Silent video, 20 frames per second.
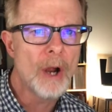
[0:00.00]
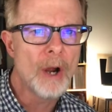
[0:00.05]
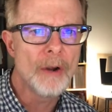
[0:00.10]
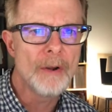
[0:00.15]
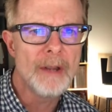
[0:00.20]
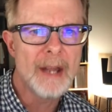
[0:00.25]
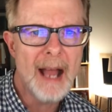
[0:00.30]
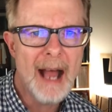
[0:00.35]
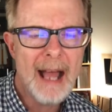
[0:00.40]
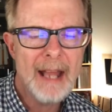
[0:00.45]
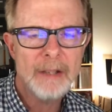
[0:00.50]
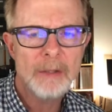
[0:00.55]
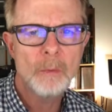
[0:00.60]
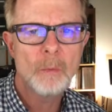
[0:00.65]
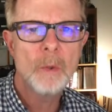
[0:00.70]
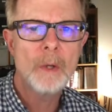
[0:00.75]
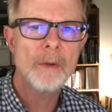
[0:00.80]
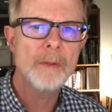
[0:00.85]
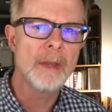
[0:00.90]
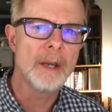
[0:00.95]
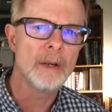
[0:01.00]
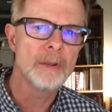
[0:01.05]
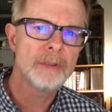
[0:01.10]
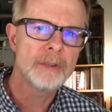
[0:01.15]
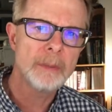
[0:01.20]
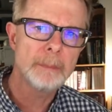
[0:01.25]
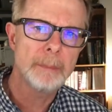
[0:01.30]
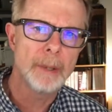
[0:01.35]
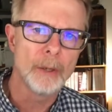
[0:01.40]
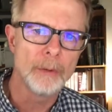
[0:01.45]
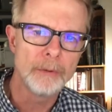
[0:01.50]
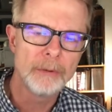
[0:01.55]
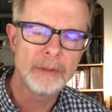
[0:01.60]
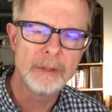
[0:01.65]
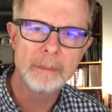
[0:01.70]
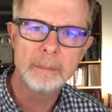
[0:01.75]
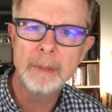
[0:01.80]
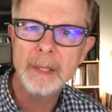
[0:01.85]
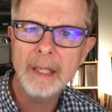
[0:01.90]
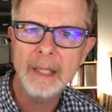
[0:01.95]
are not where they're supposed
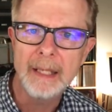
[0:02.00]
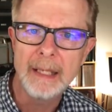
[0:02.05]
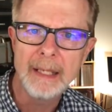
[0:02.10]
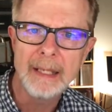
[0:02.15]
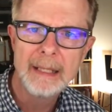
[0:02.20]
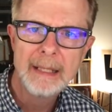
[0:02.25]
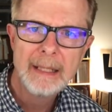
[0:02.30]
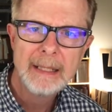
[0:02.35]
to be